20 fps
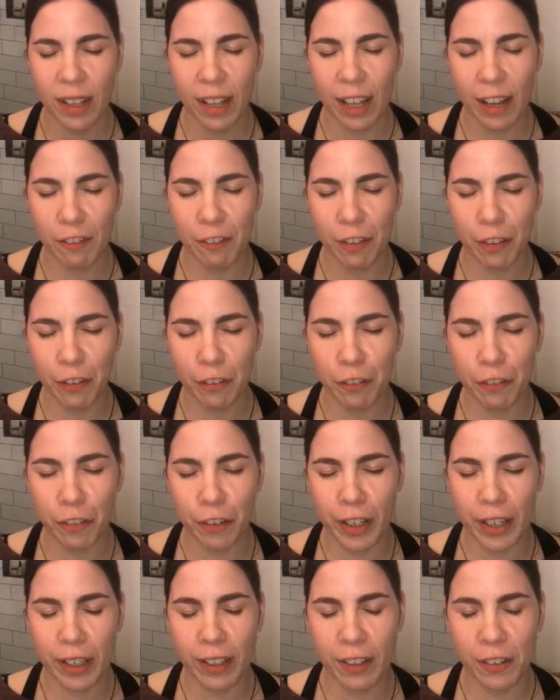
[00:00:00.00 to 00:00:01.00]
and feel
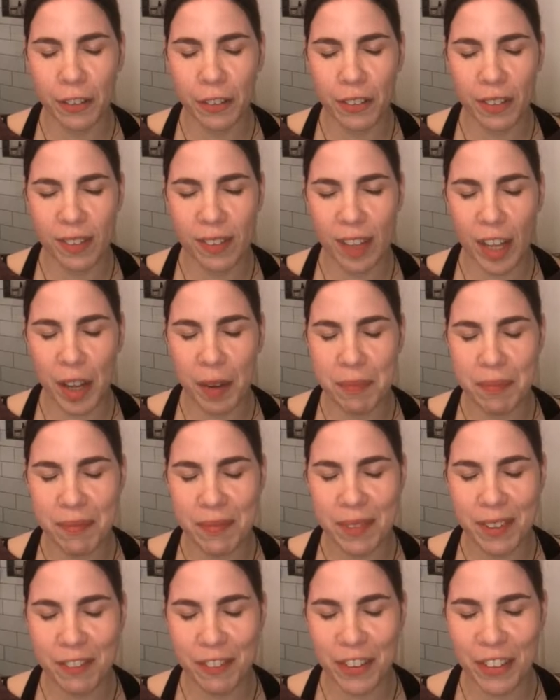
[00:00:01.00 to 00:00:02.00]
free to do the same
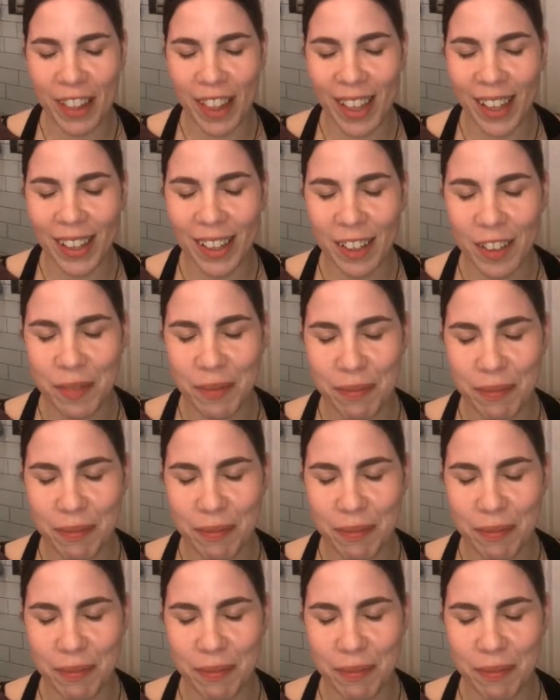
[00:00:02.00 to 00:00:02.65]
if you like.